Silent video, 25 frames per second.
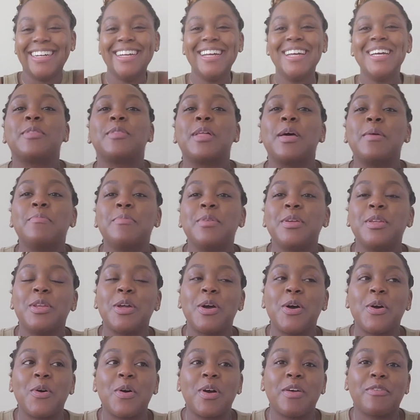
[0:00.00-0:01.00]
Let me
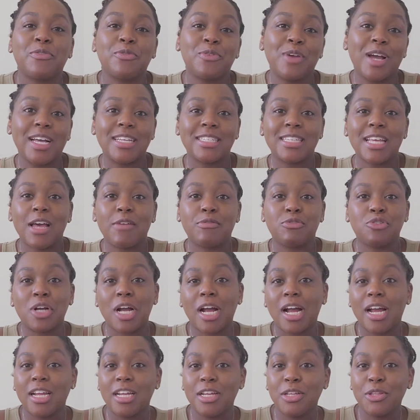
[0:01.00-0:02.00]
know if you guys have
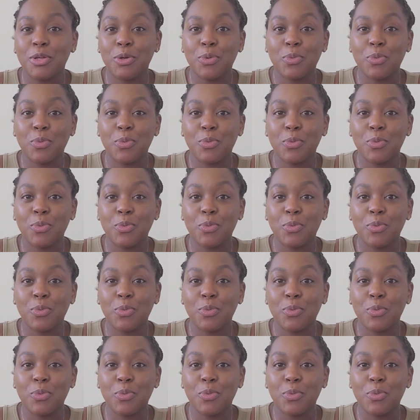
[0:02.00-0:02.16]
tried either